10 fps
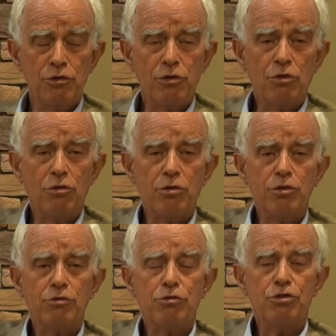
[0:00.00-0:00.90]

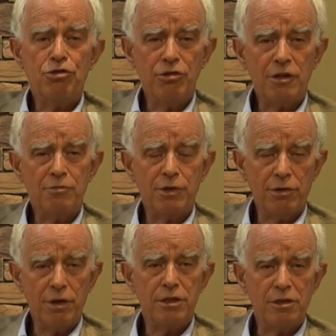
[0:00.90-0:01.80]
According to a strict
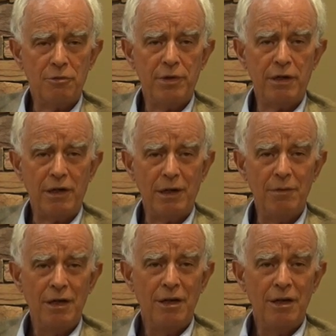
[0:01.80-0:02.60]
materialistic paradigm,